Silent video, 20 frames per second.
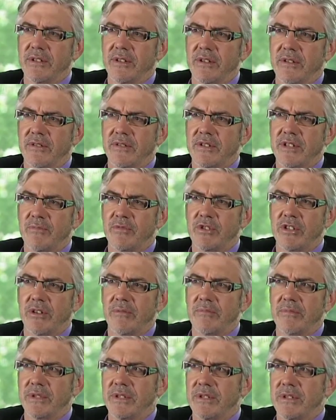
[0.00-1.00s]
You know,
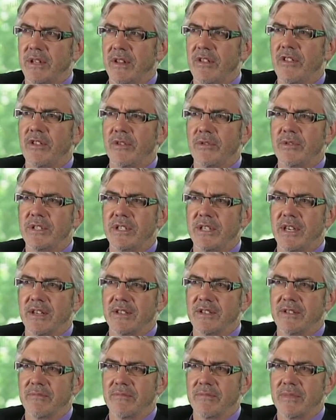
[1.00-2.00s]
sometimes
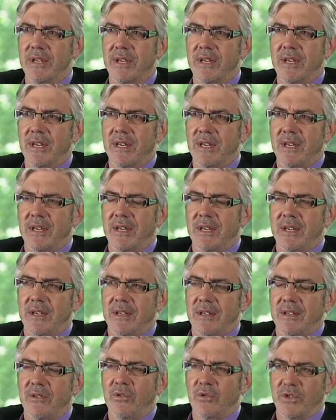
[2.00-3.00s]
enthusiasm
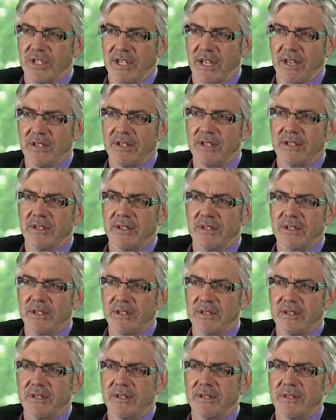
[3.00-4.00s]
or zealousness
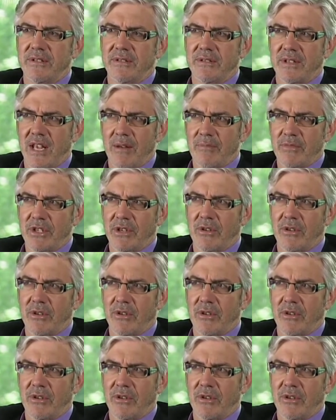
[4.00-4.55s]
is comes